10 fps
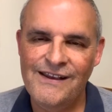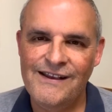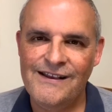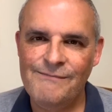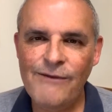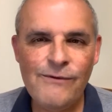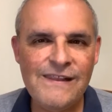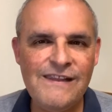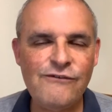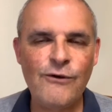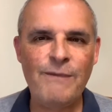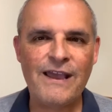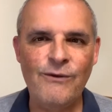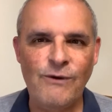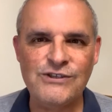I really need to go back
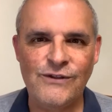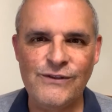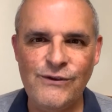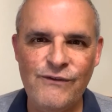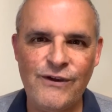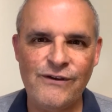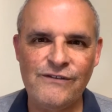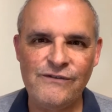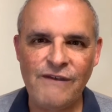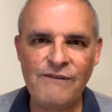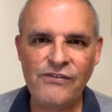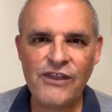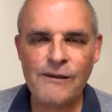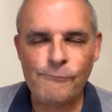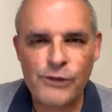and watch all the Goofy cartoons. I've got the
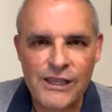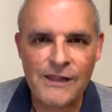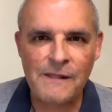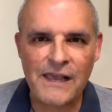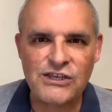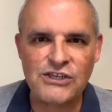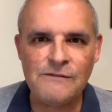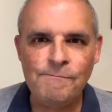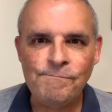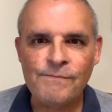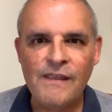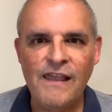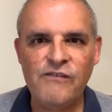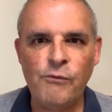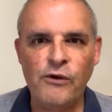complete collection
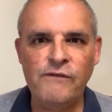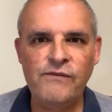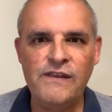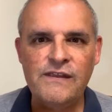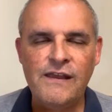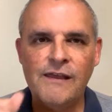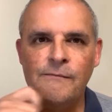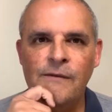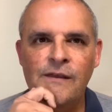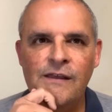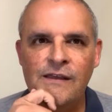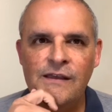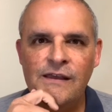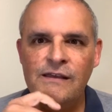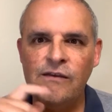as part of the
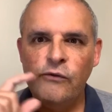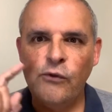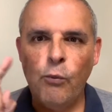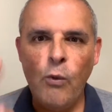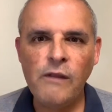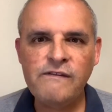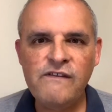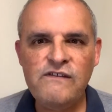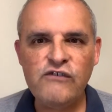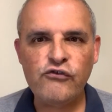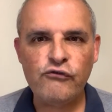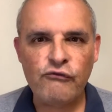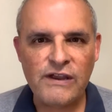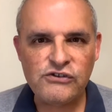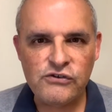Walt Disney
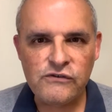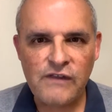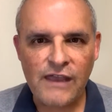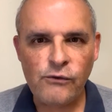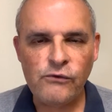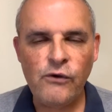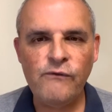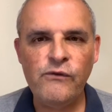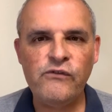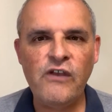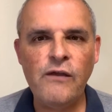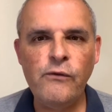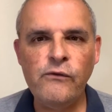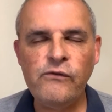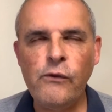Treasures. I don't know if you saw
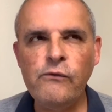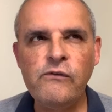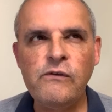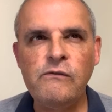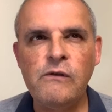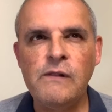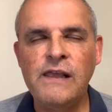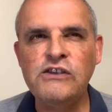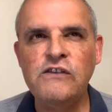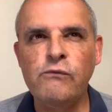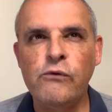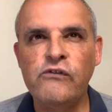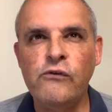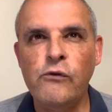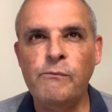those. Those collections were
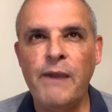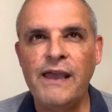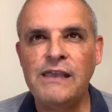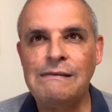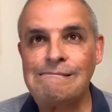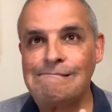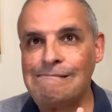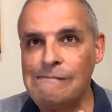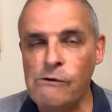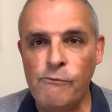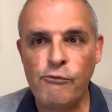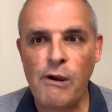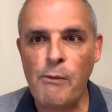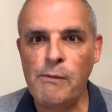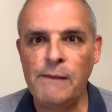sold back,
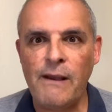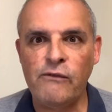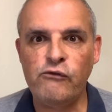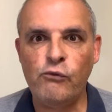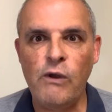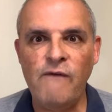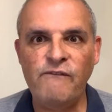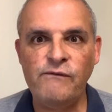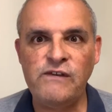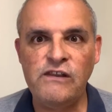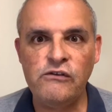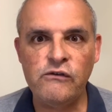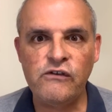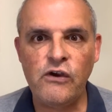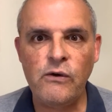probably about 12, 15
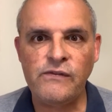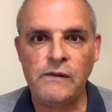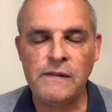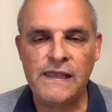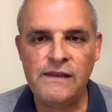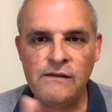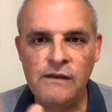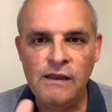years ago at the late,